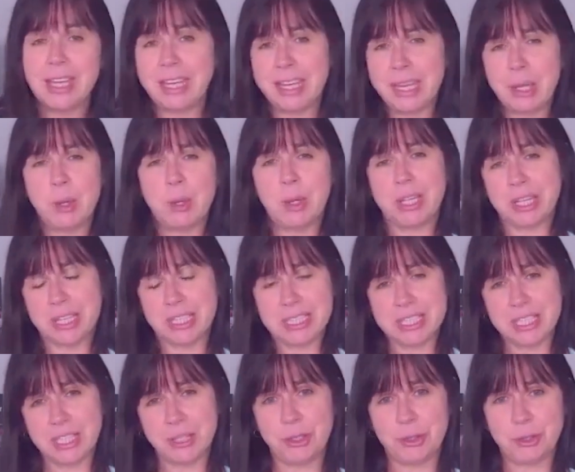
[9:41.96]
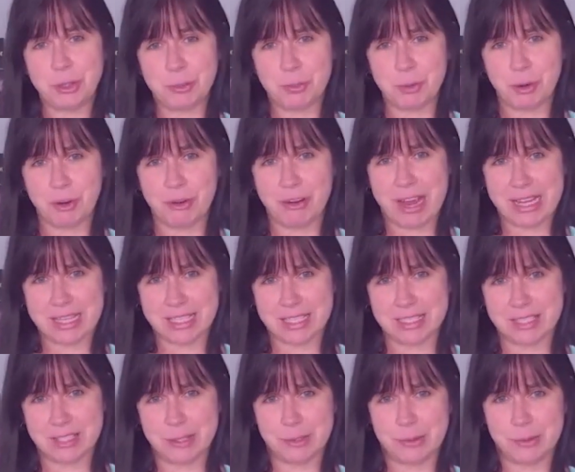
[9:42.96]
and he continued to
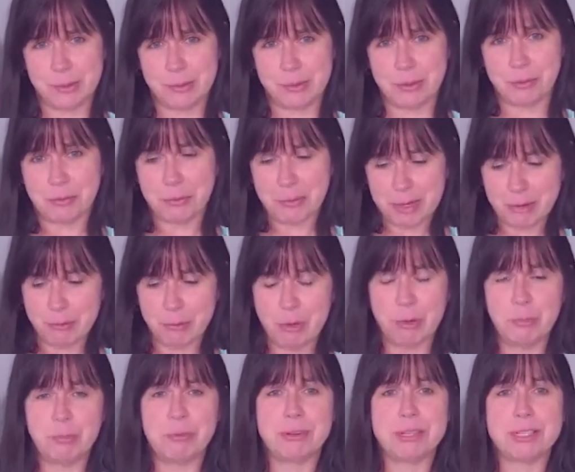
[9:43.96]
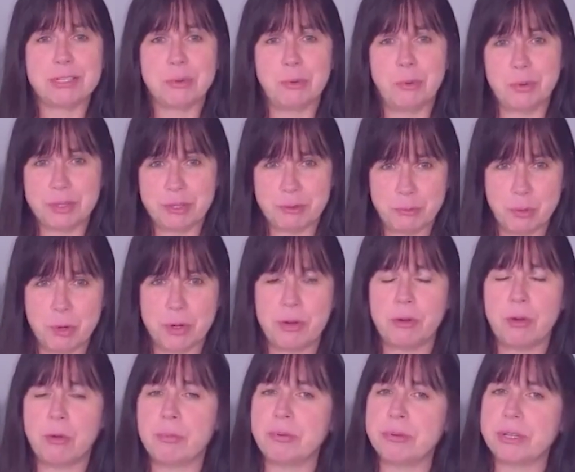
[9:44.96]
progress to the three year old preschool and the four
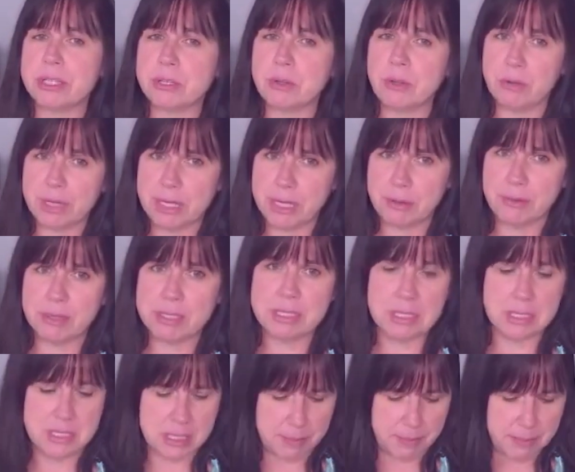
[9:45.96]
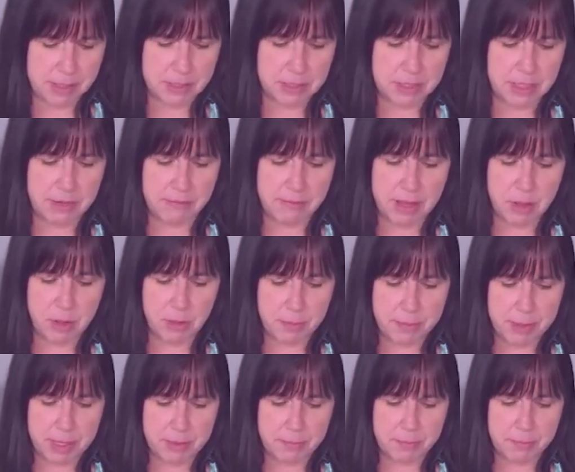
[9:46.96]
year old preschool, and he went to typically
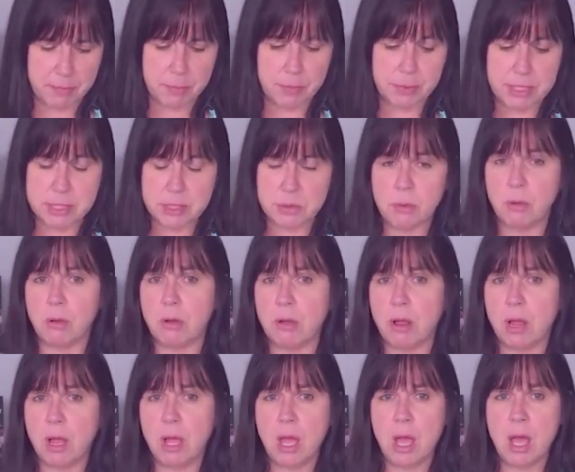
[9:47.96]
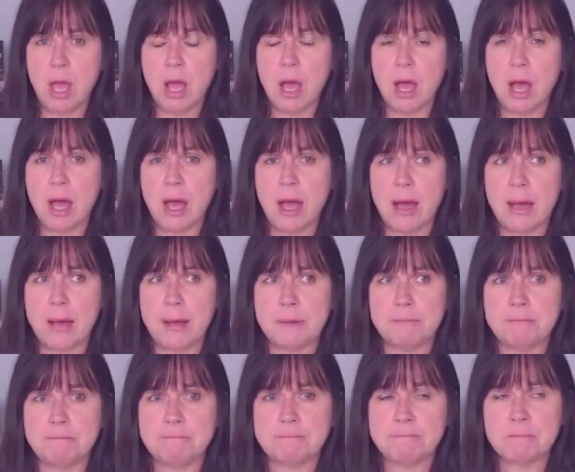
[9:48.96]
developing preschool.
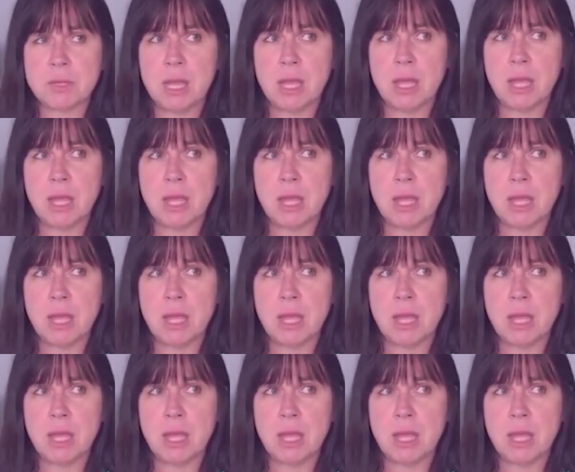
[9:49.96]
Um,